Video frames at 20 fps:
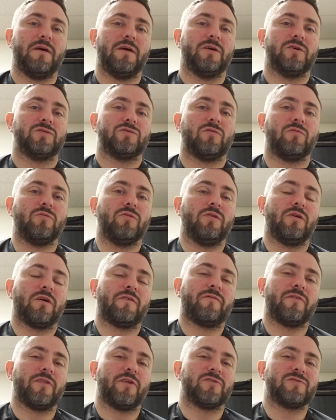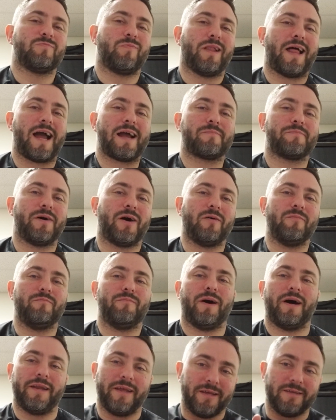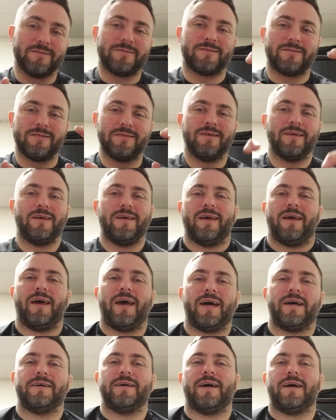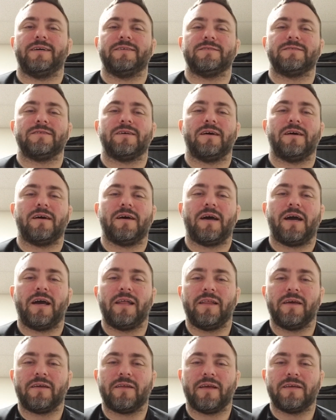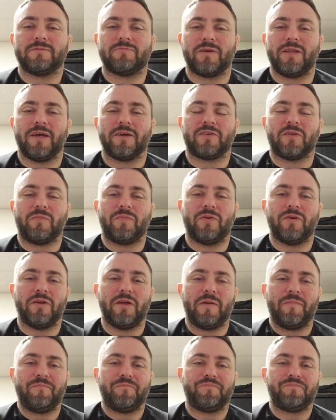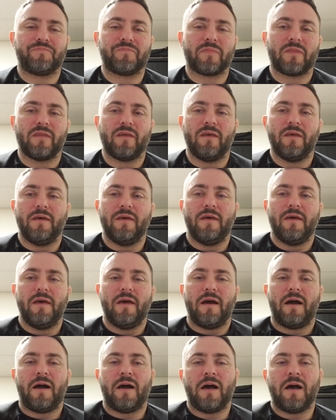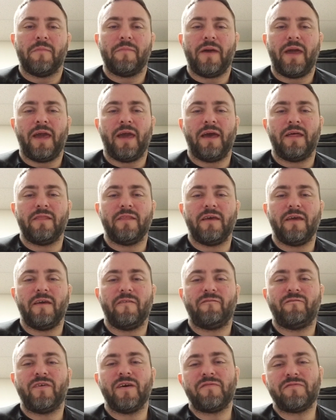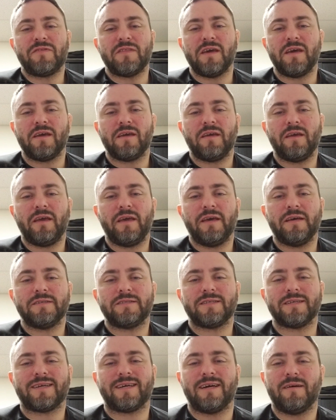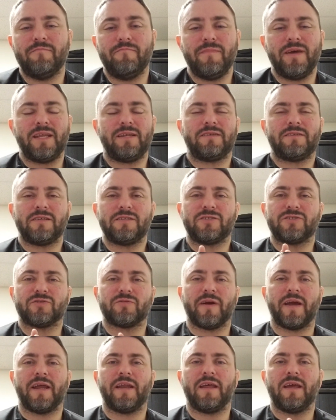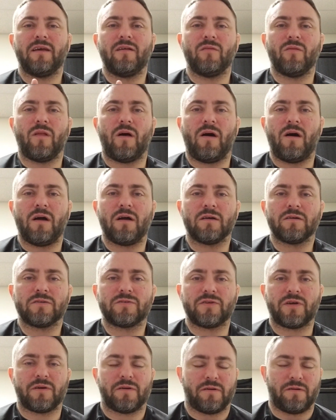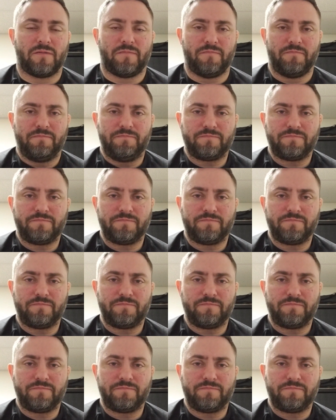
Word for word: So look for those black belt buddies, as uh, I like as we like to put it. Um, and the fifth thing is commit to training long term.